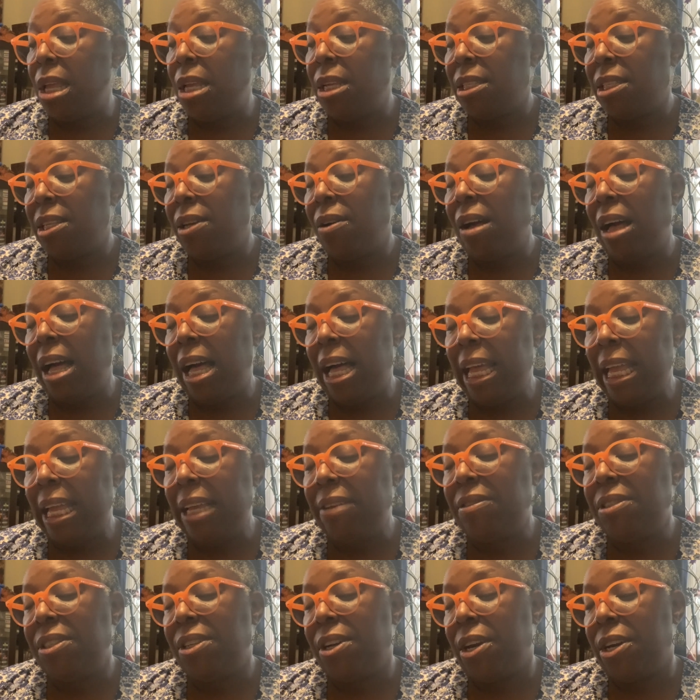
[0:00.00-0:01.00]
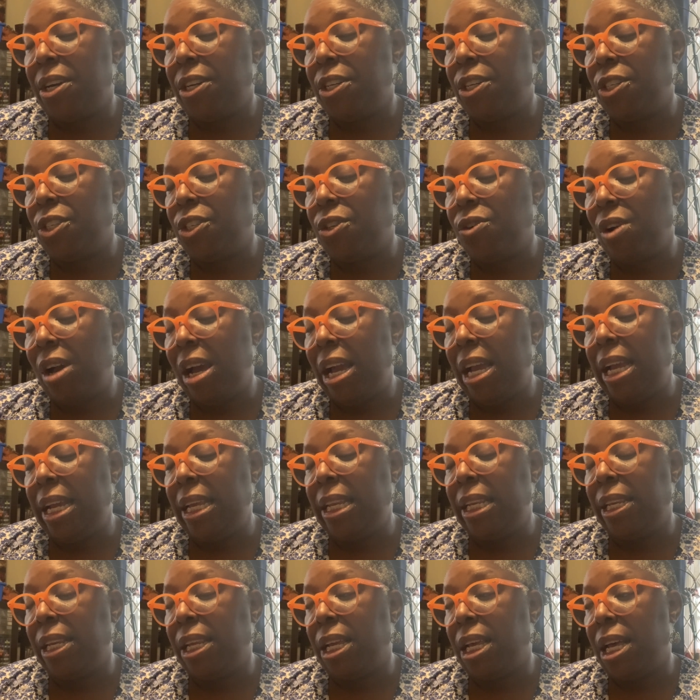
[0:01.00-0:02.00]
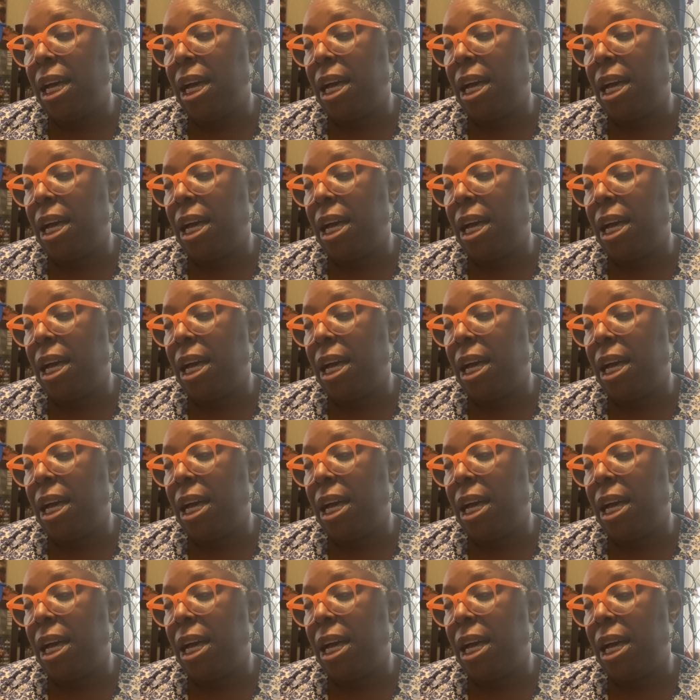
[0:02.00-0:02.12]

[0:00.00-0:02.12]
So I have started to try and